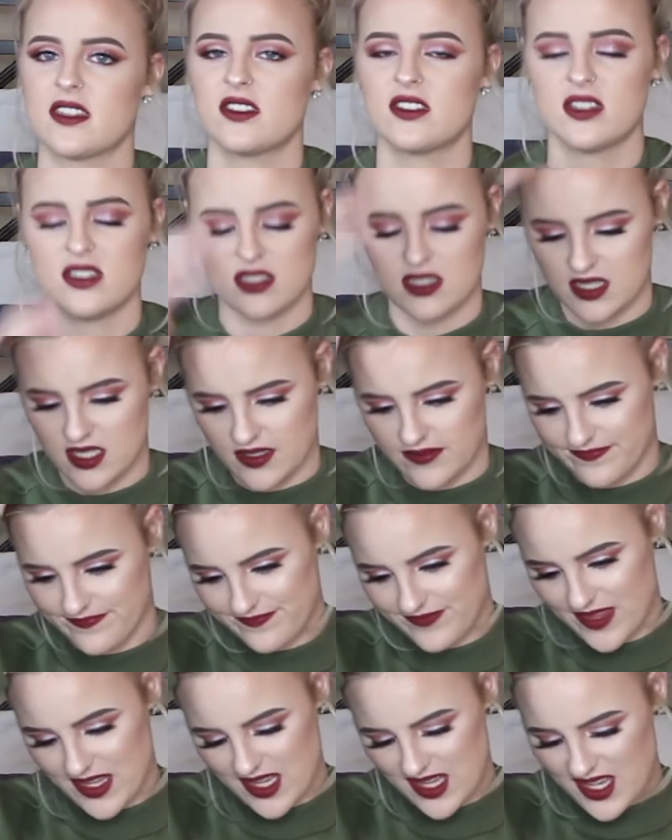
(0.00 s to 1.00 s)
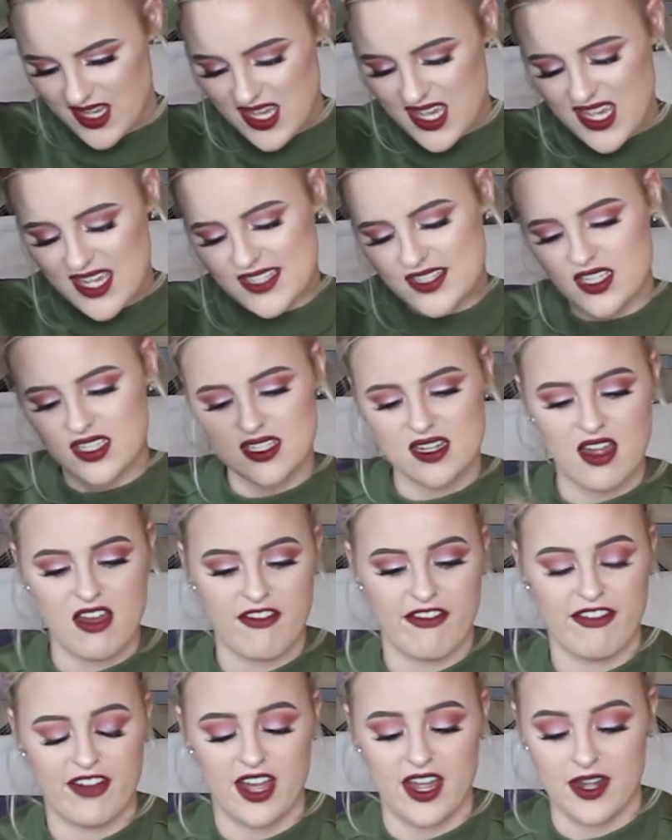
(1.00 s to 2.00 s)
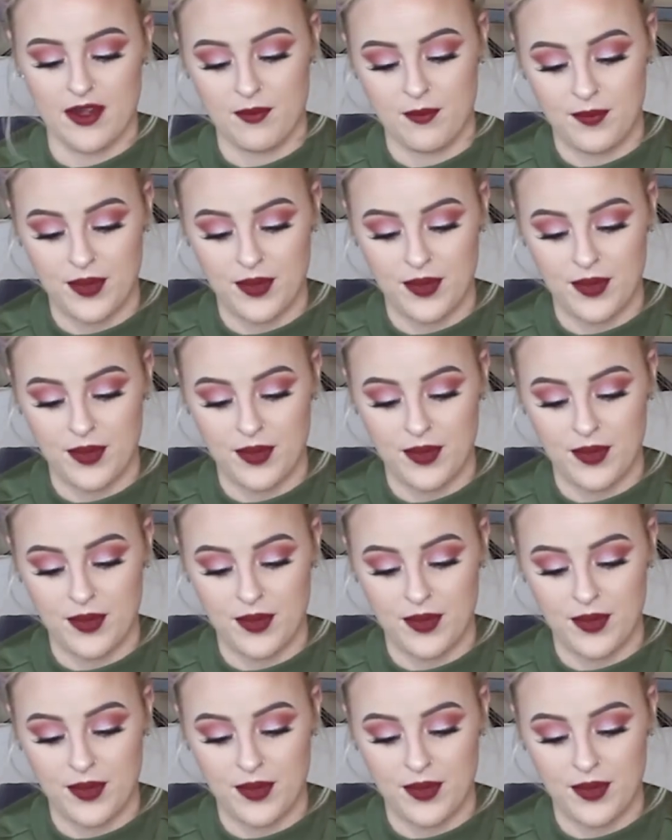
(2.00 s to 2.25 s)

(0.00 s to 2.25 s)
It's just not fun.